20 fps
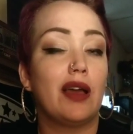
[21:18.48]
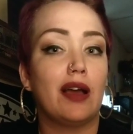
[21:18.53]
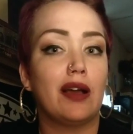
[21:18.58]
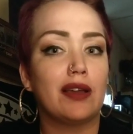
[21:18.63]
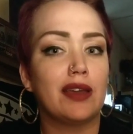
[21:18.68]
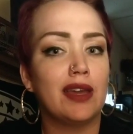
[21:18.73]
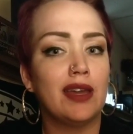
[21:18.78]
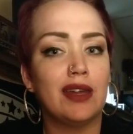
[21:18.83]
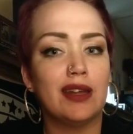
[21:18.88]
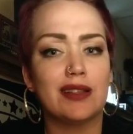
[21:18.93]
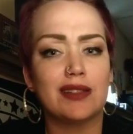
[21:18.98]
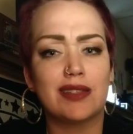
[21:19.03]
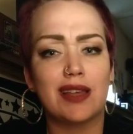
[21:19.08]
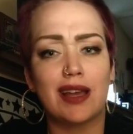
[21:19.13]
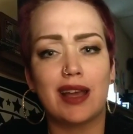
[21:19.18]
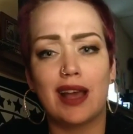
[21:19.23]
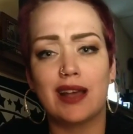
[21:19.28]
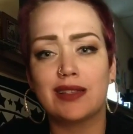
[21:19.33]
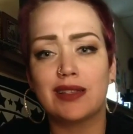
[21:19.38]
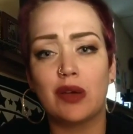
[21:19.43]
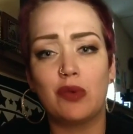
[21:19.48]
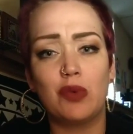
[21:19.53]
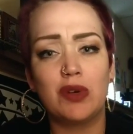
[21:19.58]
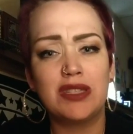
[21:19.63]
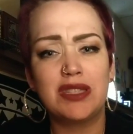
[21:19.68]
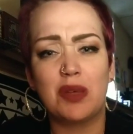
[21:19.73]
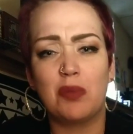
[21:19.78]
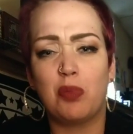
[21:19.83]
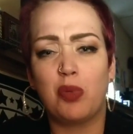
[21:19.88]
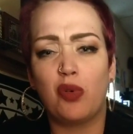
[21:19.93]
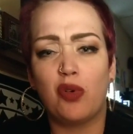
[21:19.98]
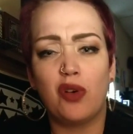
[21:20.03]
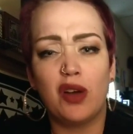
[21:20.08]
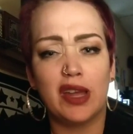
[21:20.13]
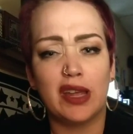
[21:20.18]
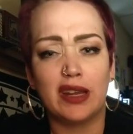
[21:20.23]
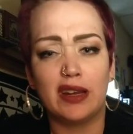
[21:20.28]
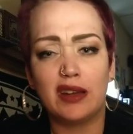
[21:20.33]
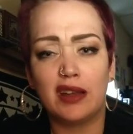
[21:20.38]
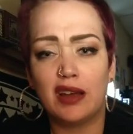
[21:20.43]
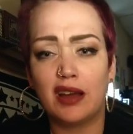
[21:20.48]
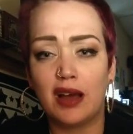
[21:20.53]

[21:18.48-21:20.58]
again, it's like asking, what's the point?